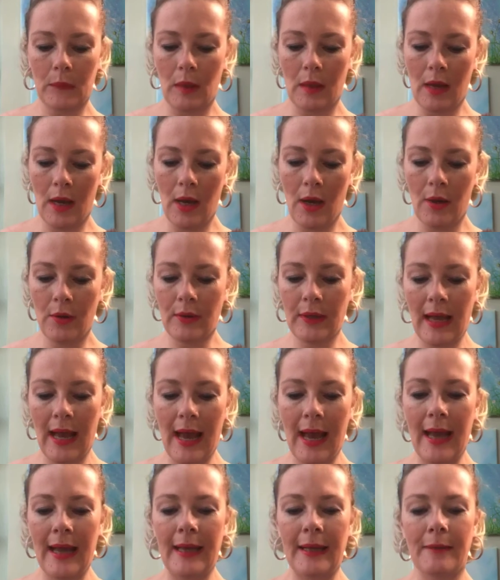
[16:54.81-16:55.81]

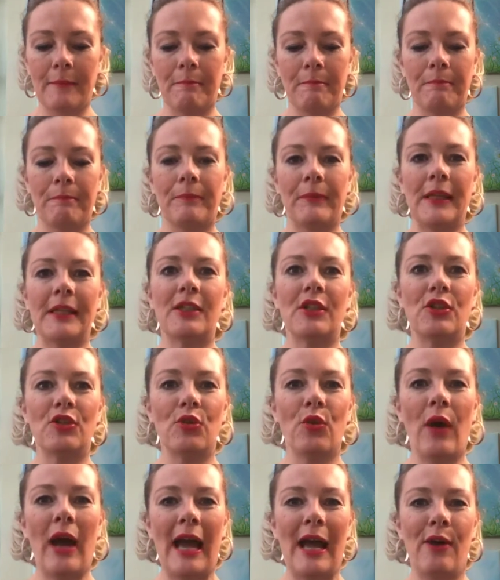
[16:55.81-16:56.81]
Okay, this is
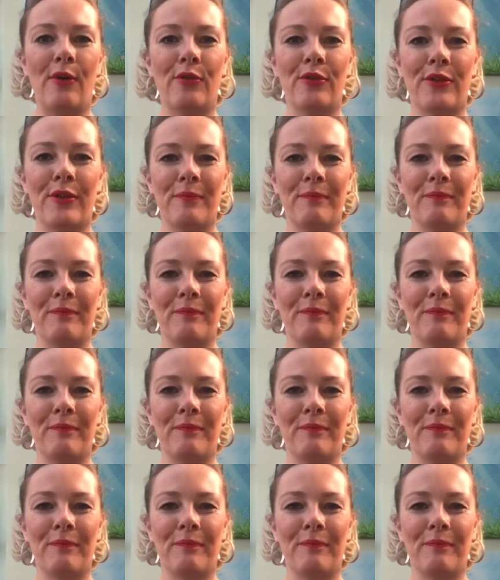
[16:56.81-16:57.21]
your health.